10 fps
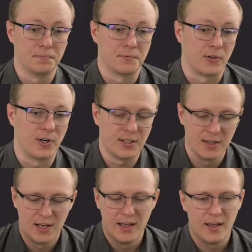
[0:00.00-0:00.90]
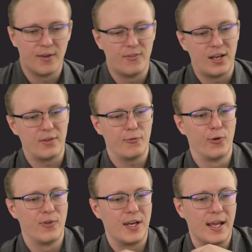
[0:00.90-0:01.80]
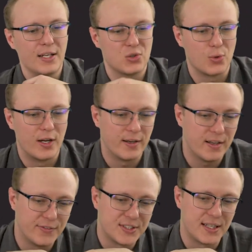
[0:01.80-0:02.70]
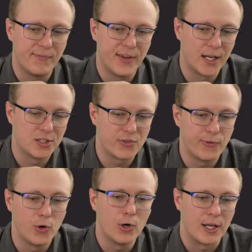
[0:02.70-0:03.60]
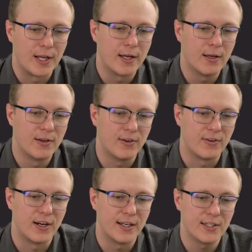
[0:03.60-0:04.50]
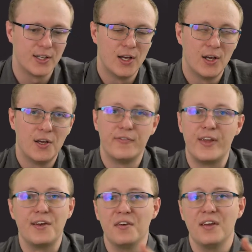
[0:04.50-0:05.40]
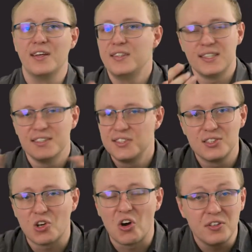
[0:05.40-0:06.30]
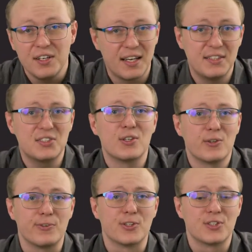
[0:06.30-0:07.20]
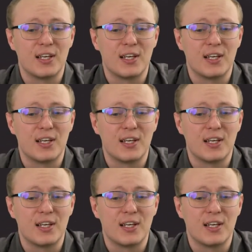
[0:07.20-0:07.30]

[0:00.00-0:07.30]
right? And then for the next one, if something is falling, right, then it isn't on a surface.